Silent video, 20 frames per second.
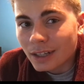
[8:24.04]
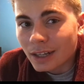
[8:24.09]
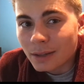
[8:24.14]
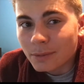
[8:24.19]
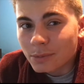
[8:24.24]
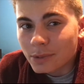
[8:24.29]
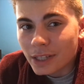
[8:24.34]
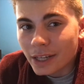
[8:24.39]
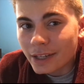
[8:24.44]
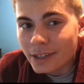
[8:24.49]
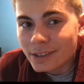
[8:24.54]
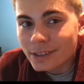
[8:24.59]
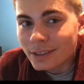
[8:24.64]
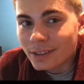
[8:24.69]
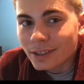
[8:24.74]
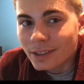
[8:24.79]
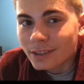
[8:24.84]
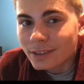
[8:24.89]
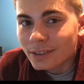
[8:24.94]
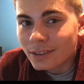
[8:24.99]
I'm
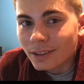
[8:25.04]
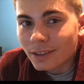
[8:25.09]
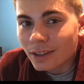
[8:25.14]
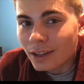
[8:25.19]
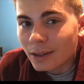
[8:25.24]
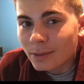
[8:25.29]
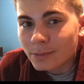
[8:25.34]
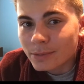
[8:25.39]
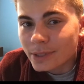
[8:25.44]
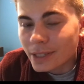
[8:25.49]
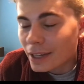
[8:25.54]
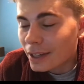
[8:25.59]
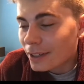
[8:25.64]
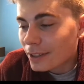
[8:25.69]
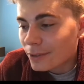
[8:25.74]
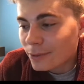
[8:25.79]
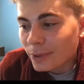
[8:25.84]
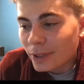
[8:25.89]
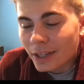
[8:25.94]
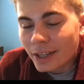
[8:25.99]
taking it. I'm
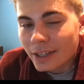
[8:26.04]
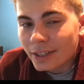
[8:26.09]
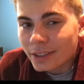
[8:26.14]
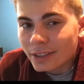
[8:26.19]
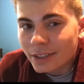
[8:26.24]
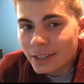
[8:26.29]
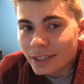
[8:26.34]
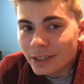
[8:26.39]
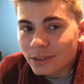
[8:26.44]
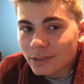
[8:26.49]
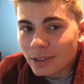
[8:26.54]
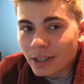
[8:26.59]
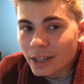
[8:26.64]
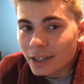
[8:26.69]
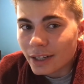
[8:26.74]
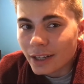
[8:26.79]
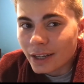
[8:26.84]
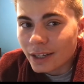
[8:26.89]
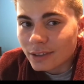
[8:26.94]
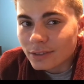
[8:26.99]
taking what I can get
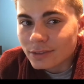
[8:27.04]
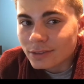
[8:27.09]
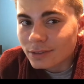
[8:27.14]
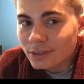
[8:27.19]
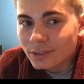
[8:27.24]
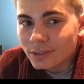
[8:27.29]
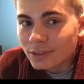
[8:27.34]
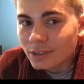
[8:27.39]
right now.